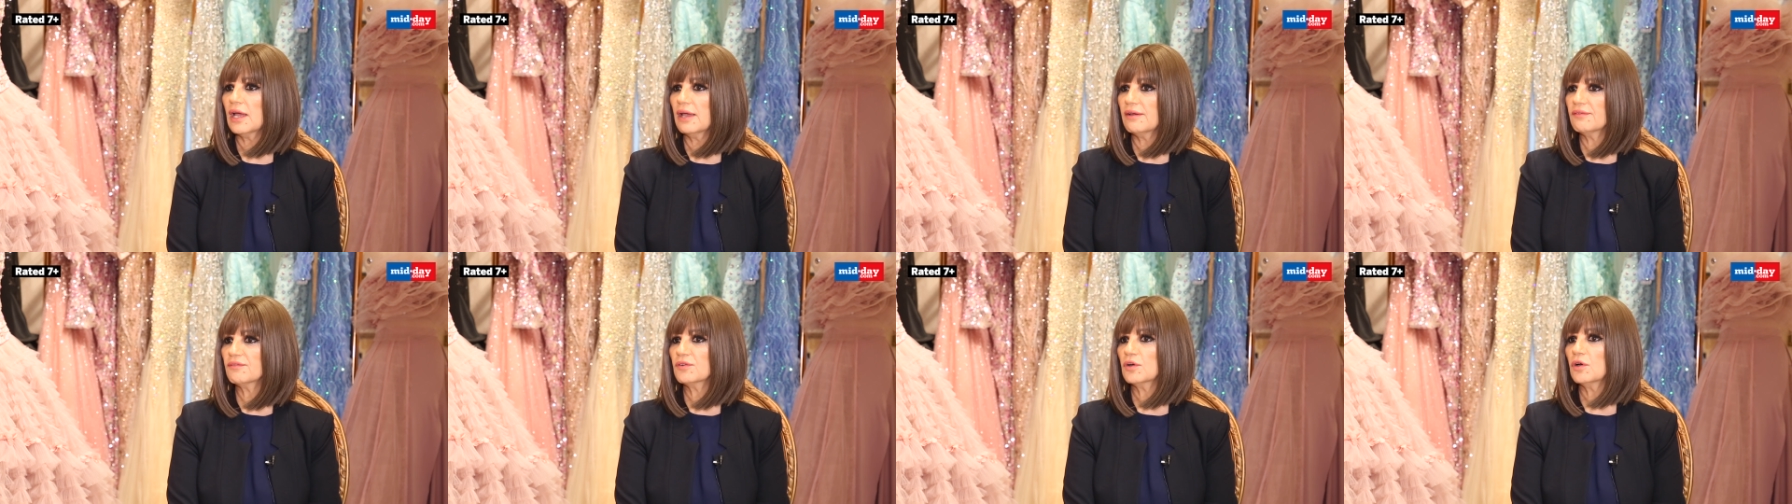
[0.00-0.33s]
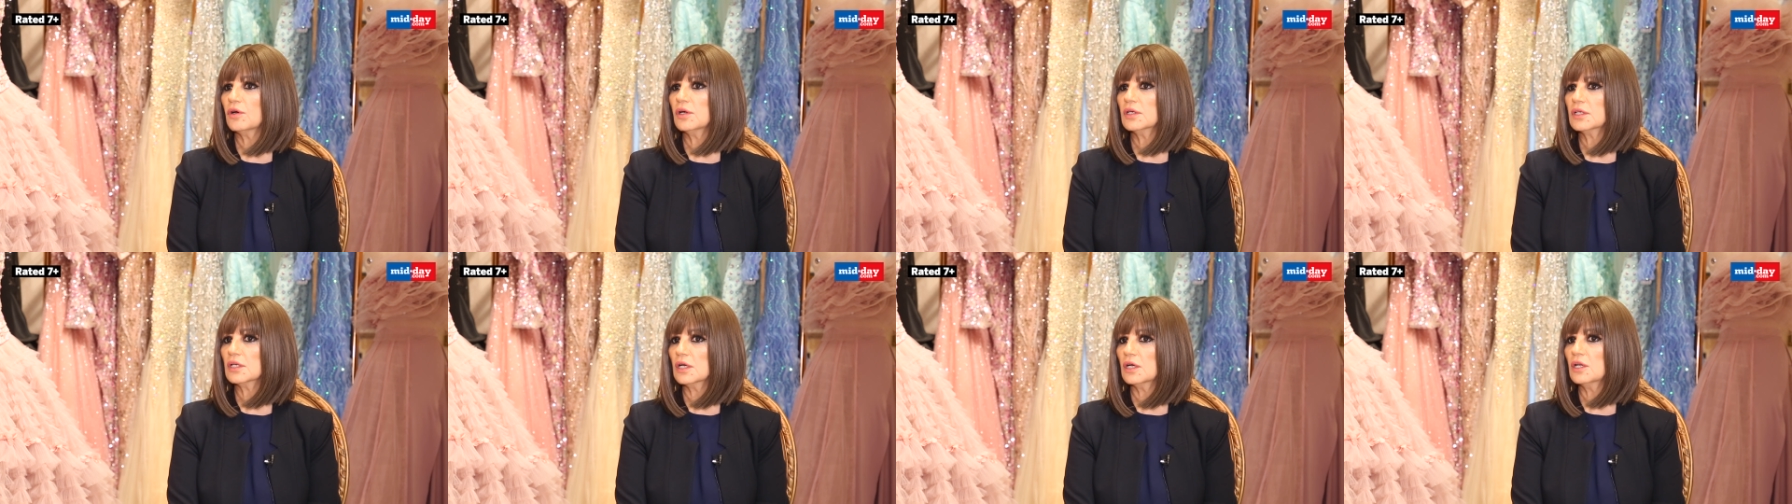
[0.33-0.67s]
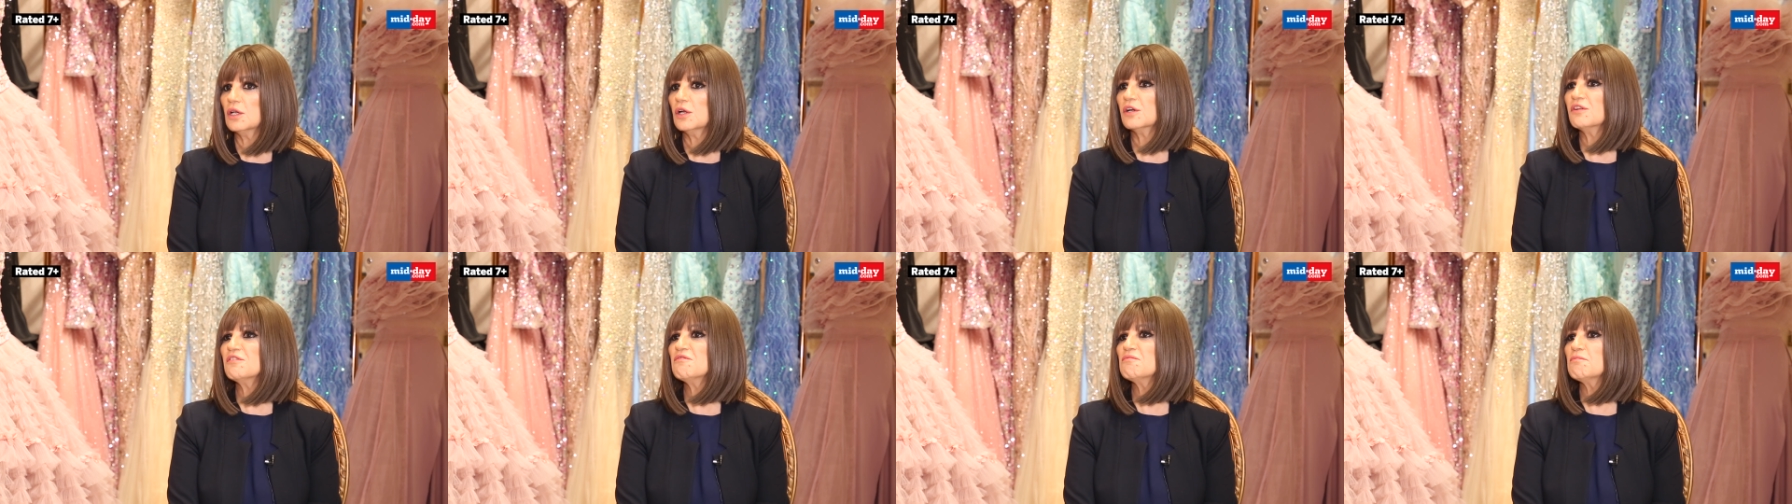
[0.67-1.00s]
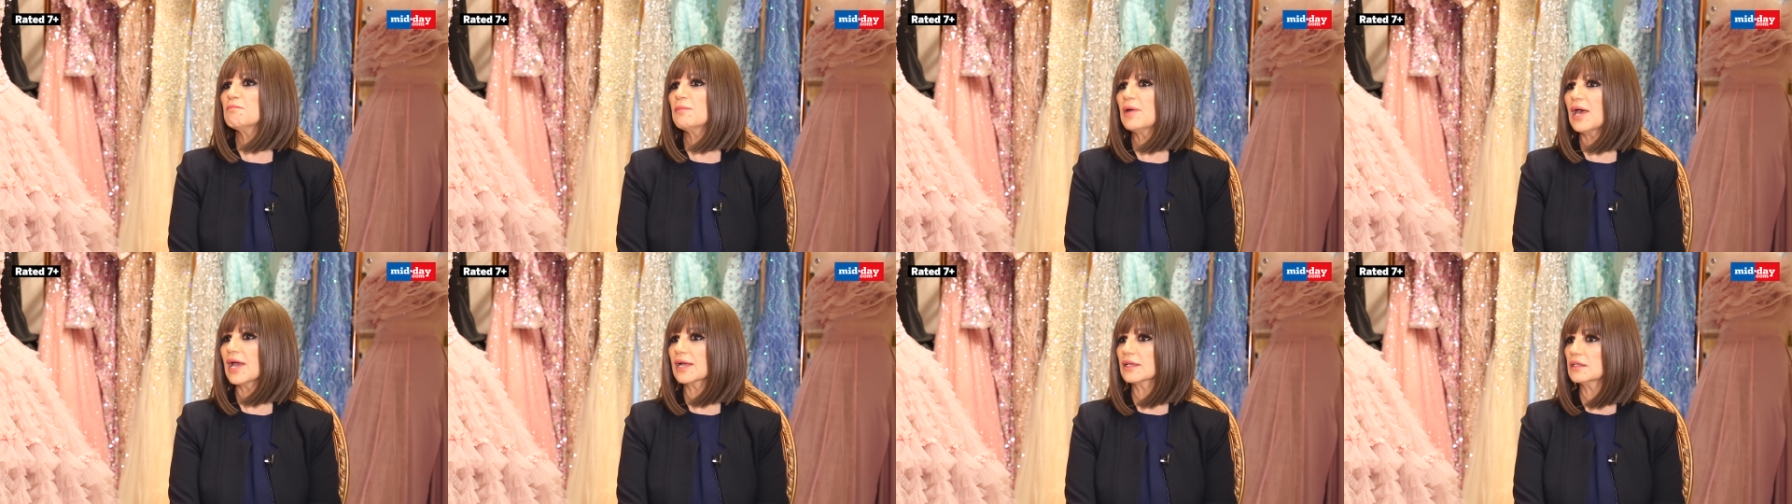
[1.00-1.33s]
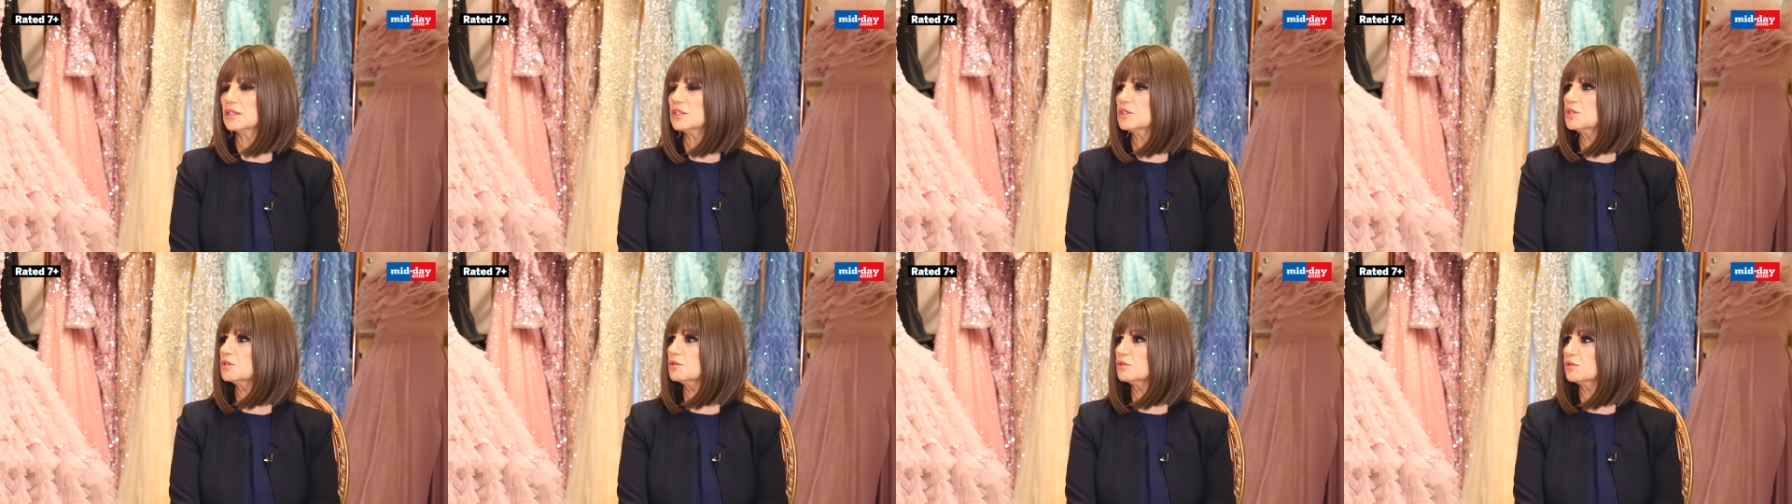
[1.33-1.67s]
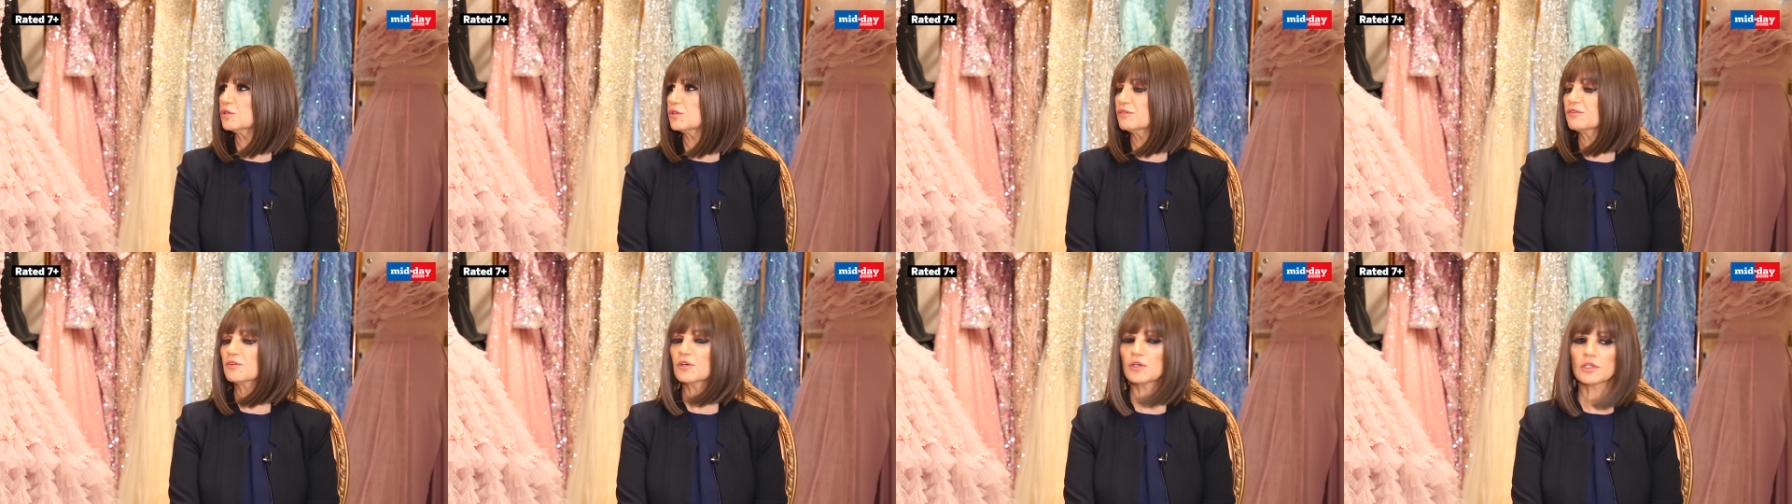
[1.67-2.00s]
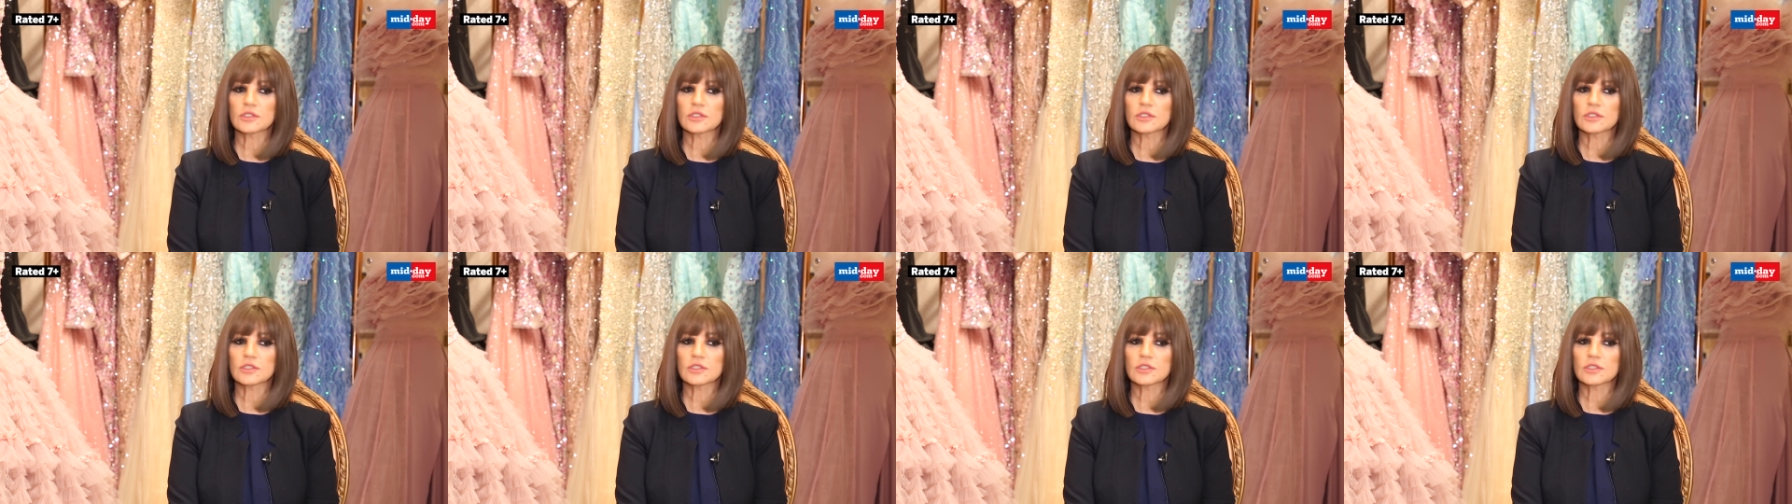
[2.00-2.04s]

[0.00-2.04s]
have got a lot of magnitude of